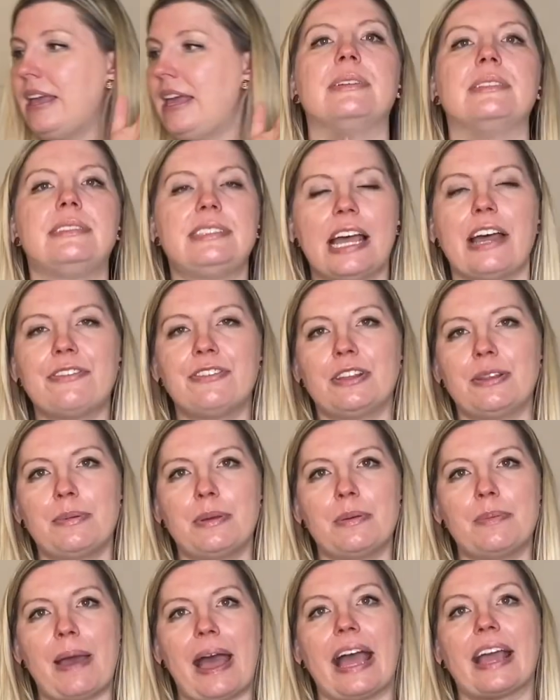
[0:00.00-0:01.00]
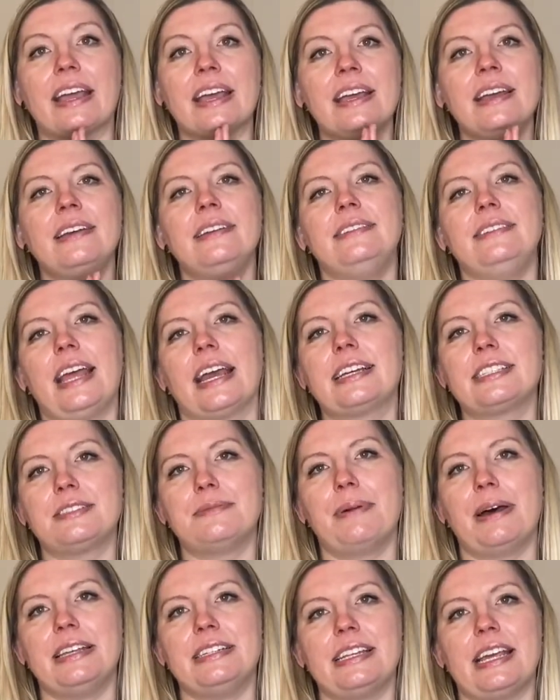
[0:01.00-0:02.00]
I'll definitely be back next
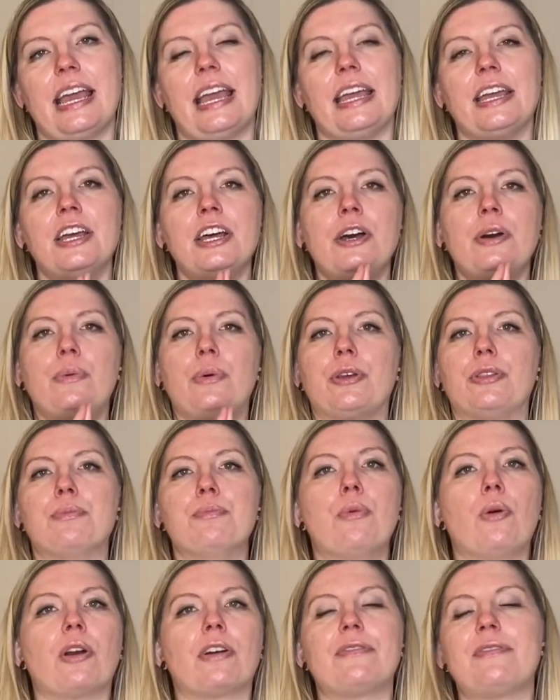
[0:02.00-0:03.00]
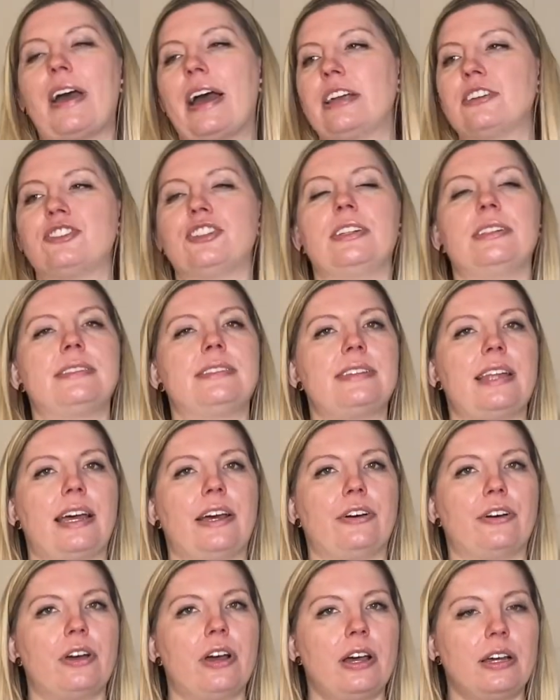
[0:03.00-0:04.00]
Monday with more fashion and
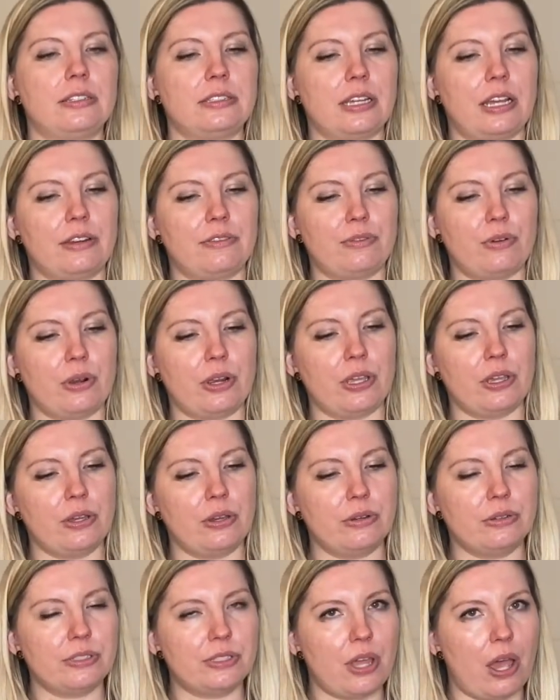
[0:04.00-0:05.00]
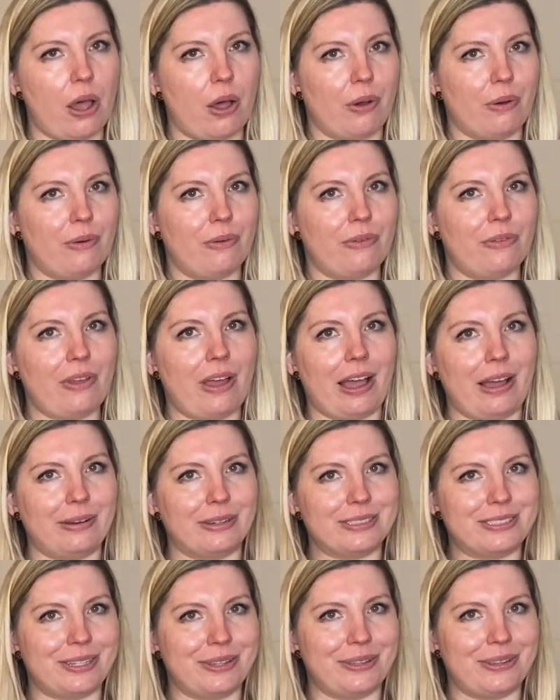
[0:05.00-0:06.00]
style content for you. So I
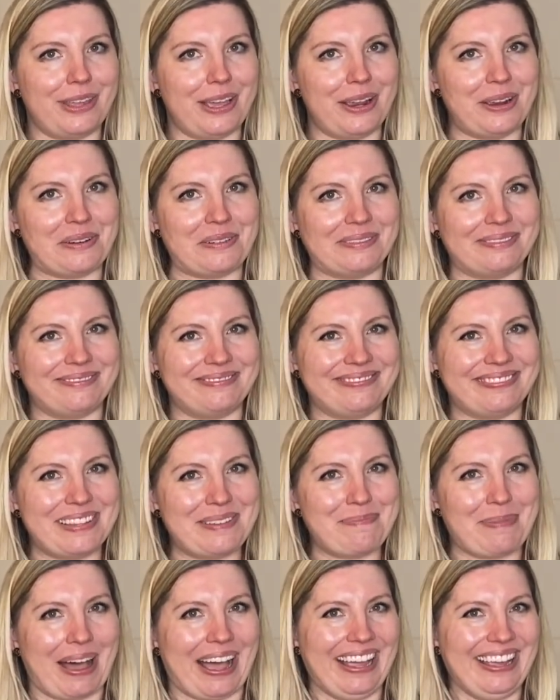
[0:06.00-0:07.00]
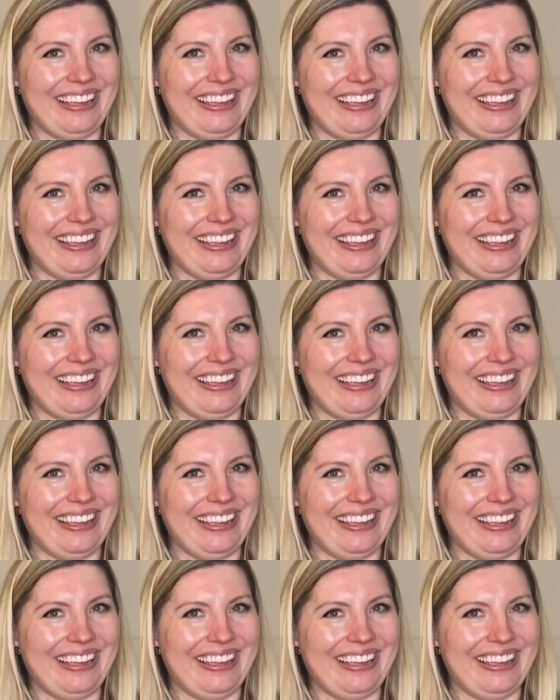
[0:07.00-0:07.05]
will see you there. Bye.